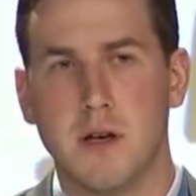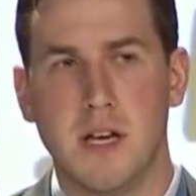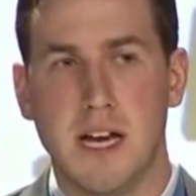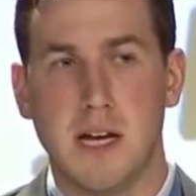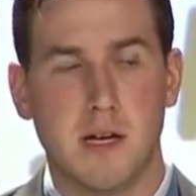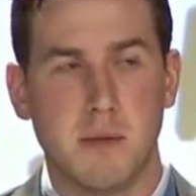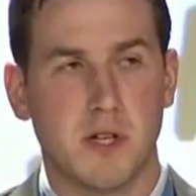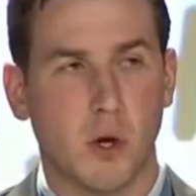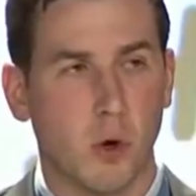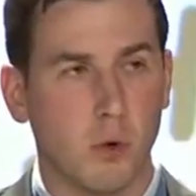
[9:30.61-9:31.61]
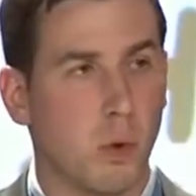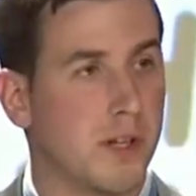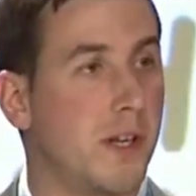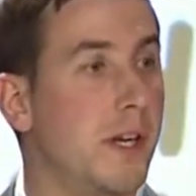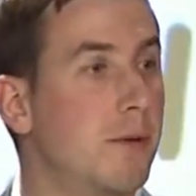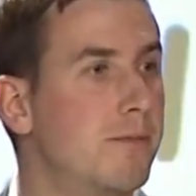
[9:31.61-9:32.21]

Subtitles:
needed to be told what to do.